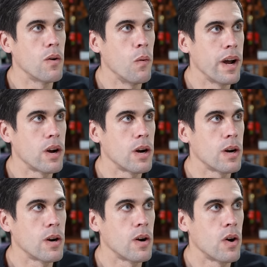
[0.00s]

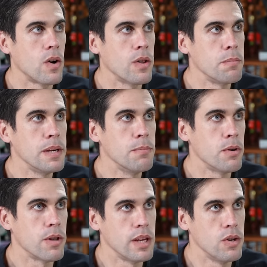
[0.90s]
where are the
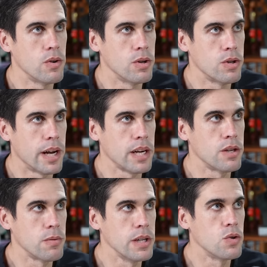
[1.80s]
people that you're trying
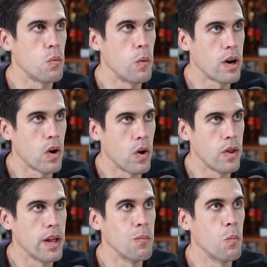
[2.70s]
to reach? Where are
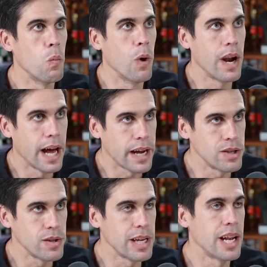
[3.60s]
they? What
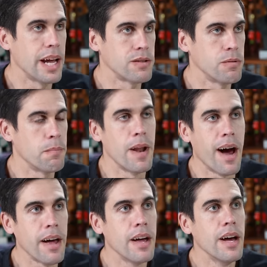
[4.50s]
actually connects with them? Not.